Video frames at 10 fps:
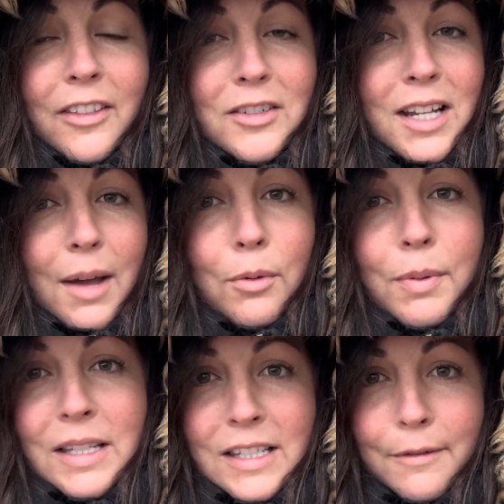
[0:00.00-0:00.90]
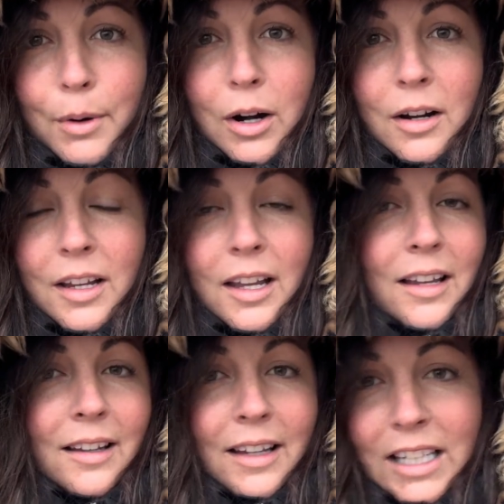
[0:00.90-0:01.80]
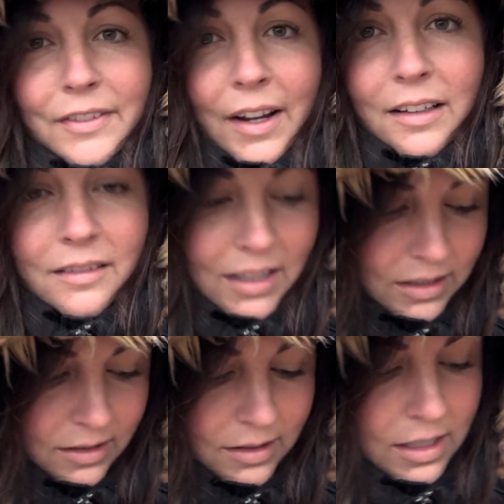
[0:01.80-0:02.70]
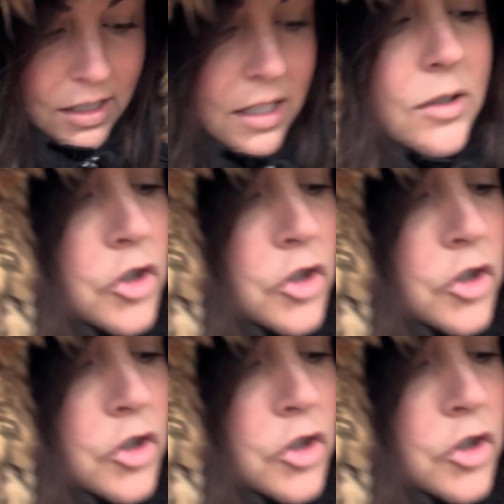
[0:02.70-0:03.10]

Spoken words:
There's a couple pieces of bark. It's fine. It does its